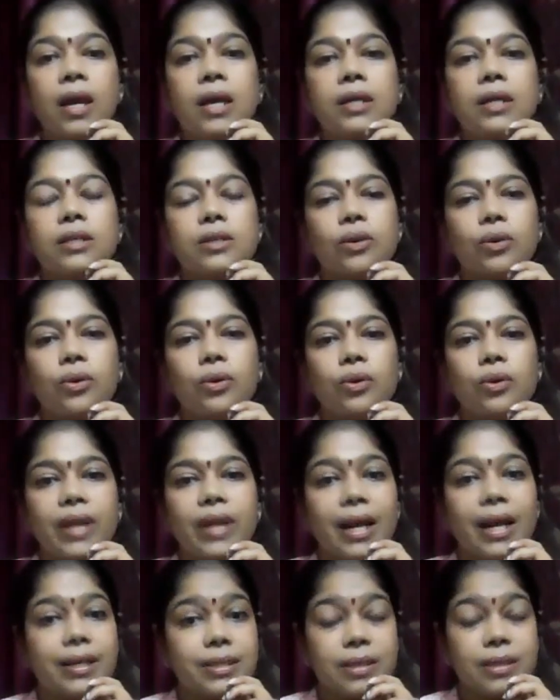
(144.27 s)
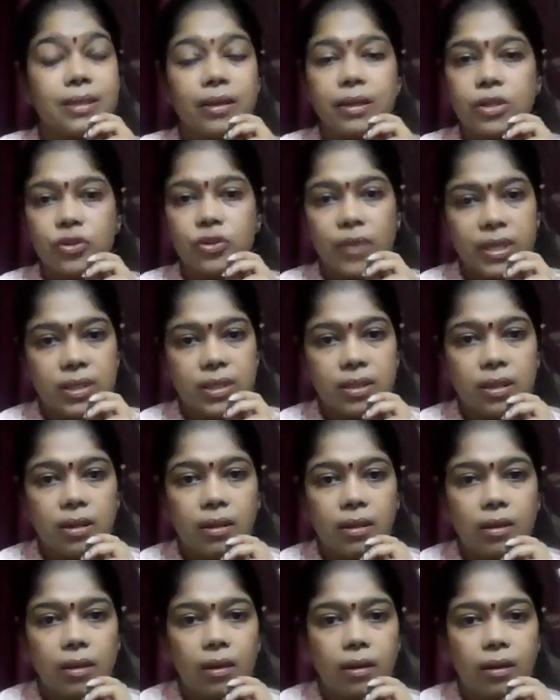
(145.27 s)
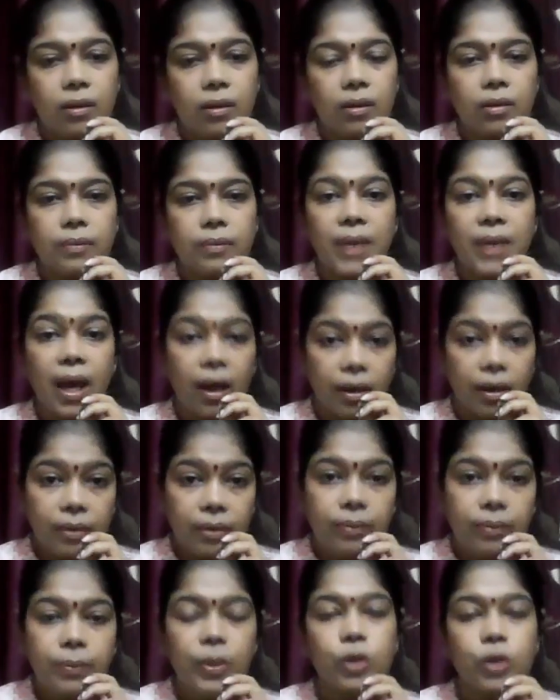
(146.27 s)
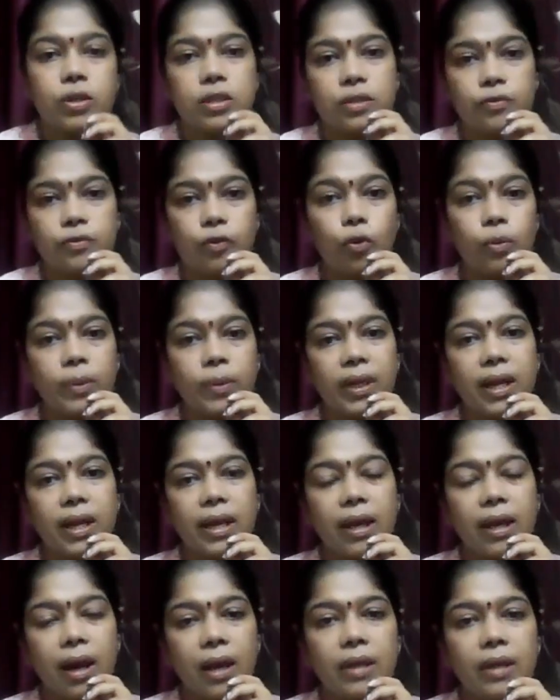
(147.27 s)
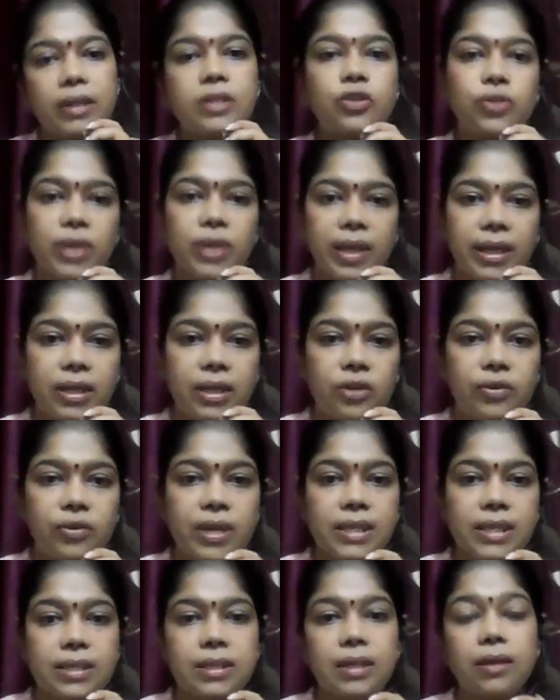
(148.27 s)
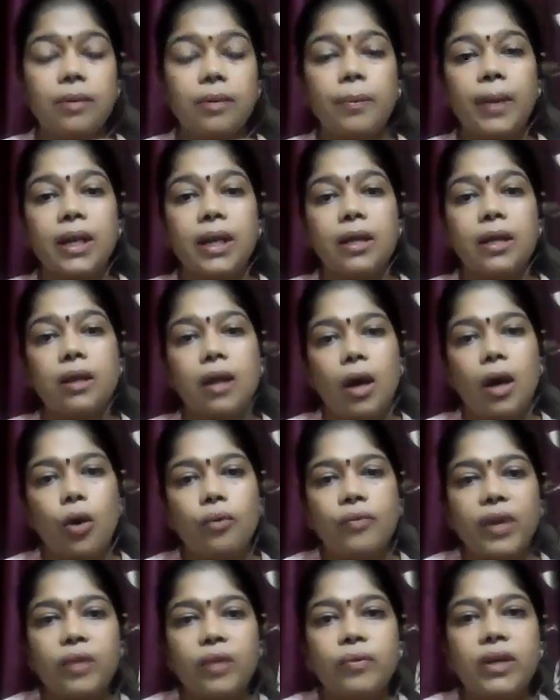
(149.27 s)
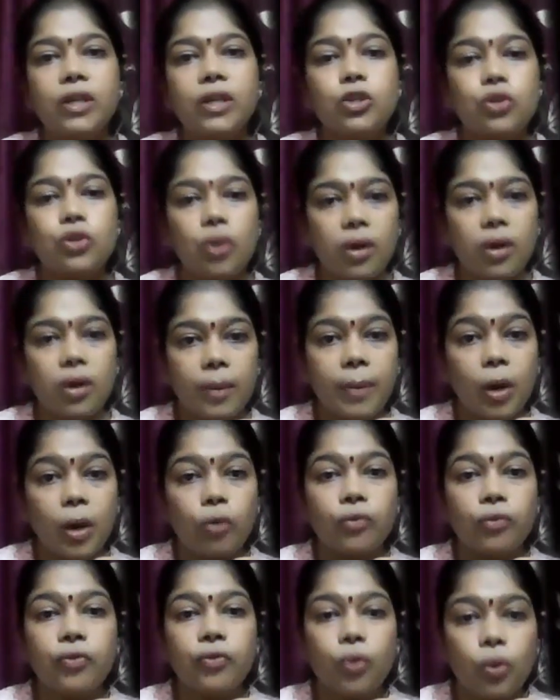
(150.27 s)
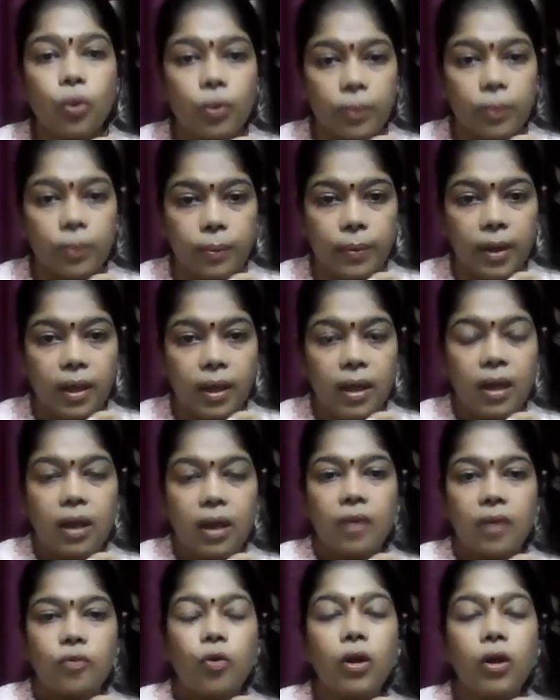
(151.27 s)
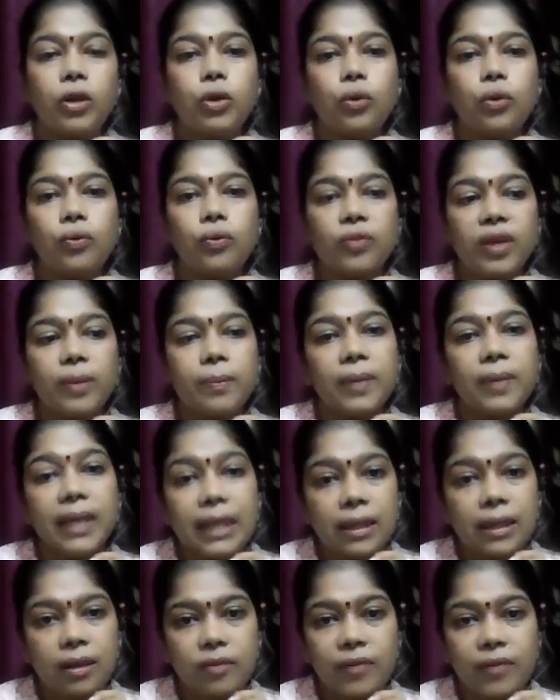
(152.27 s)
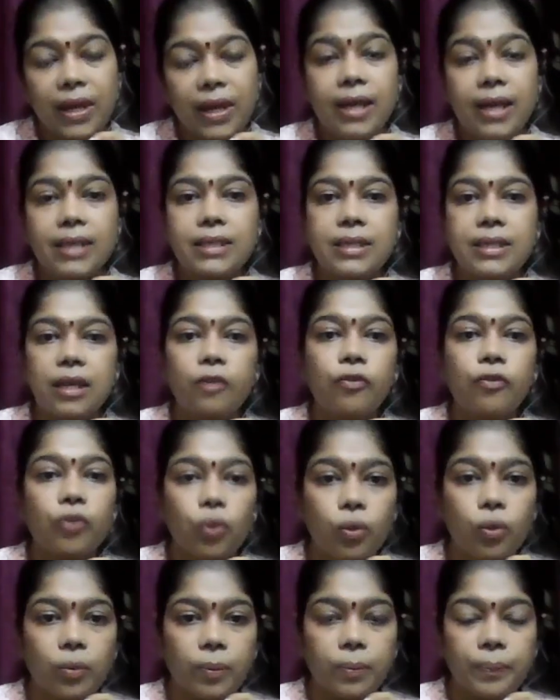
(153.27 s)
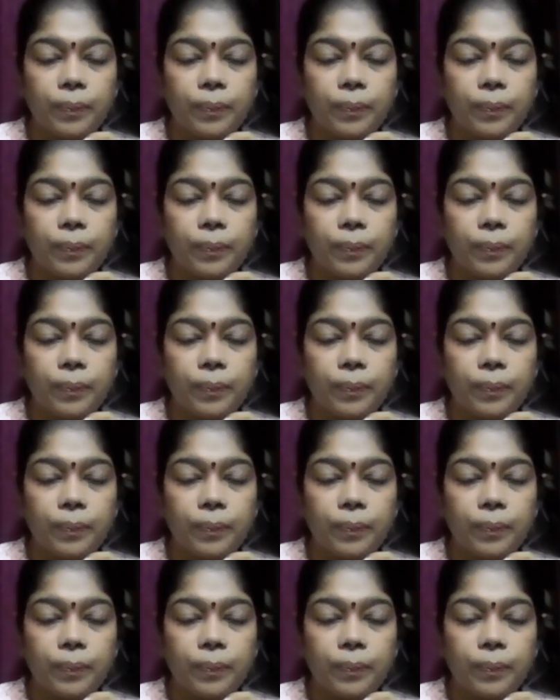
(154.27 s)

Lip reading: So that's an interesting art, because foam clay art is really interesting. But now when we talk about foam, what do we mean when I say foam?